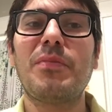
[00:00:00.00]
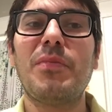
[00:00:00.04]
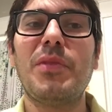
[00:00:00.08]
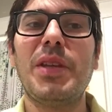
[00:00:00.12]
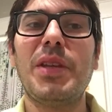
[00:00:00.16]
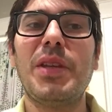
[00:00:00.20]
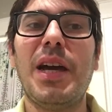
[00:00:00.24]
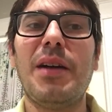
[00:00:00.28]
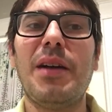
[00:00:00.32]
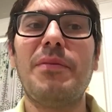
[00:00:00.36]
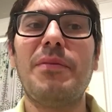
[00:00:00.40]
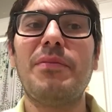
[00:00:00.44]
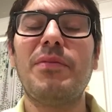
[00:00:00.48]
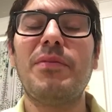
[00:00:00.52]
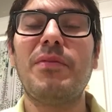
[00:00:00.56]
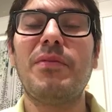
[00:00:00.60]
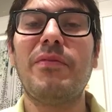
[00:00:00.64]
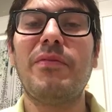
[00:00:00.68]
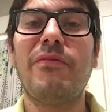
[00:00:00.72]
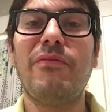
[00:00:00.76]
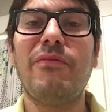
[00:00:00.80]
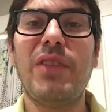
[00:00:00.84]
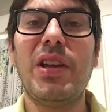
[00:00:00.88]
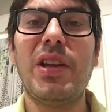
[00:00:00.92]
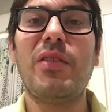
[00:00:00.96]
yeah.
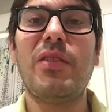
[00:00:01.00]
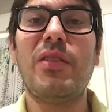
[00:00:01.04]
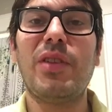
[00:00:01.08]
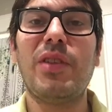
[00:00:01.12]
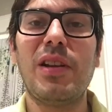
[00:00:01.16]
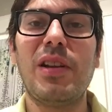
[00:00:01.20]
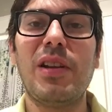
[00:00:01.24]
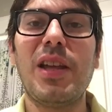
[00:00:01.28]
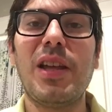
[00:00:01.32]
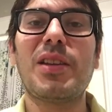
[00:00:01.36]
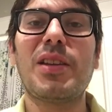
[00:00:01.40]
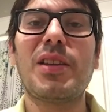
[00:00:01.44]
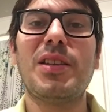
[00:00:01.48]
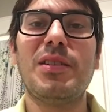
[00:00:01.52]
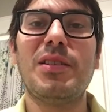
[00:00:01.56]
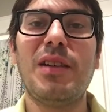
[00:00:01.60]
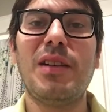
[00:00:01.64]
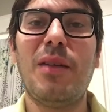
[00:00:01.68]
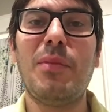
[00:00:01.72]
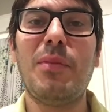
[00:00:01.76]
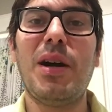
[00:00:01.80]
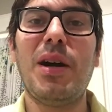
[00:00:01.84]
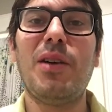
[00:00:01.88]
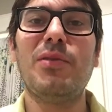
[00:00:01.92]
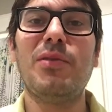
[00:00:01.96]
Very, very lucky
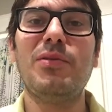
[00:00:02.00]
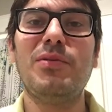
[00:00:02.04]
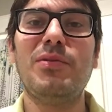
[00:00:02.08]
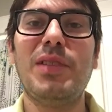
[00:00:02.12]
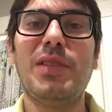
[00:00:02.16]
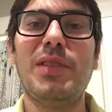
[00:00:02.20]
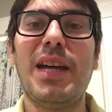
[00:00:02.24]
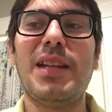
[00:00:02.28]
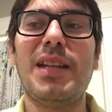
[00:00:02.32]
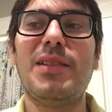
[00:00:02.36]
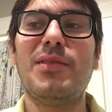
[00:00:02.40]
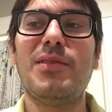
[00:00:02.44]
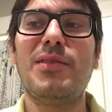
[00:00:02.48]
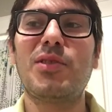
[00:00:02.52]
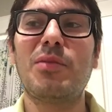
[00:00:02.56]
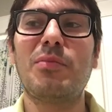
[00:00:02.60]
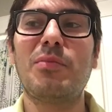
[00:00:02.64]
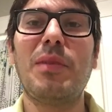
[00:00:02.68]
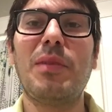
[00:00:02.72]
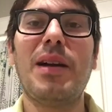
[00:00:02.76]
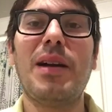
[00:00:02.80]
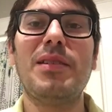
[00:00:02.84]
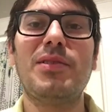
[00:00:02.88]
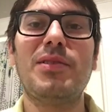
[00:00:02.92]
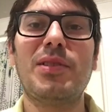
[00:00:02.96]
about that. And
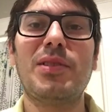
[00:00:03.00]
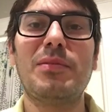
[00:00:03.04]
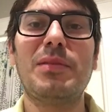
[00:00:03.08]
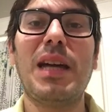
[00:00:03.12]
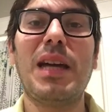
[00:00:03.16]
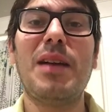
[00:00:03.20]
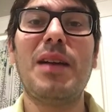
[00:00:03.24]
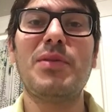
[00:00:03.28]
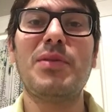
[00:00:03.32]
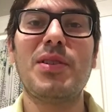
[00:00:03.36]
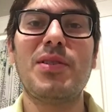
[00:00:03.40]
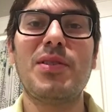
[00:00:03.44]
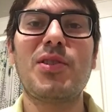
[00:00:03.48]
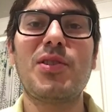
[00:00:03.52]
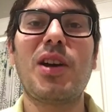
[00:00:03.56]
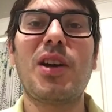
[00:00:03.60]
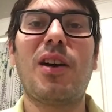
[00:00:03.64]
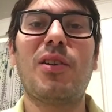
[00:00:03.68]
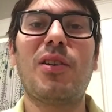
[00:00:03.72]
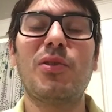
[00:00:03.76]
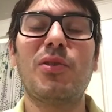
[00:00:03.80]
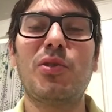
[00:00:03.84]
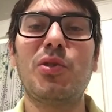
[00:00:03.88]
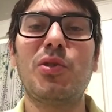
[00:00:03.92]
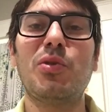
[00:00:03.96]
sometimes it's
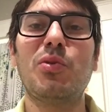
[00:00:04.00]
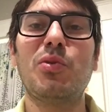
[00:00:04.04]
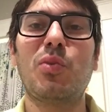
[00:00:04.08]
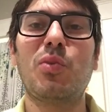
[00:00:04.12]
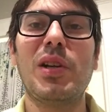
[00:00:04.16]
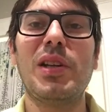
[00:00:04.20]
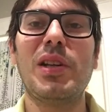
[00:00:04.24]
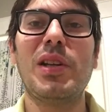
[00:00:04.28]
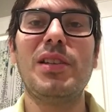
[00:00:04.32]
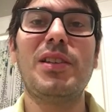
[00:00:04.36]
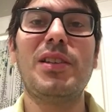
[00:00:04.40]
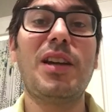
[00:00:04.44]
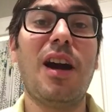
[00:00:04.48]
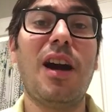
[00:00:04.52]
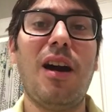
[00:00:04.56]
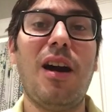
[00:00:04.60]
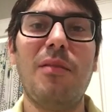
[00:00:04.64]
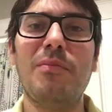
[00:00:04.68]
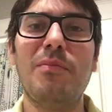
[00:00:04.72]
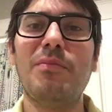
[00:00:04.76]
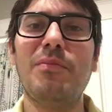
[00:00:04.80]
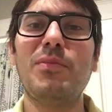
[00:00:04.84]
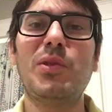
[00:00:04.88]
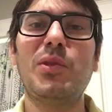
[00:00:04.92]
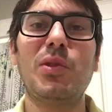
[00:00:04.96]
hard to really
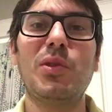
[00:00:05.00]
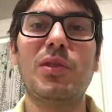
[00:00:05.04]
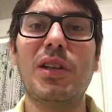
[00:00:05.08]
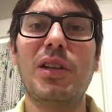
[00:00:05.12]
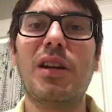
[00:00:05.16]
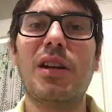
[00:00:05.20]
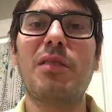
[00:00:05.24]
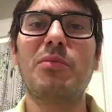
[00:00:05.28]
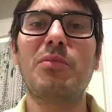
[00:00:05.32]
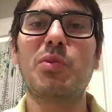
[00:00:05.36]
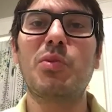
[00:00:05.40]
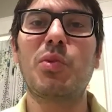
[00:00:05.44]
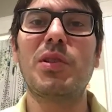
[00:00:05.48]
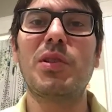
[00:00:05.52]
come to terms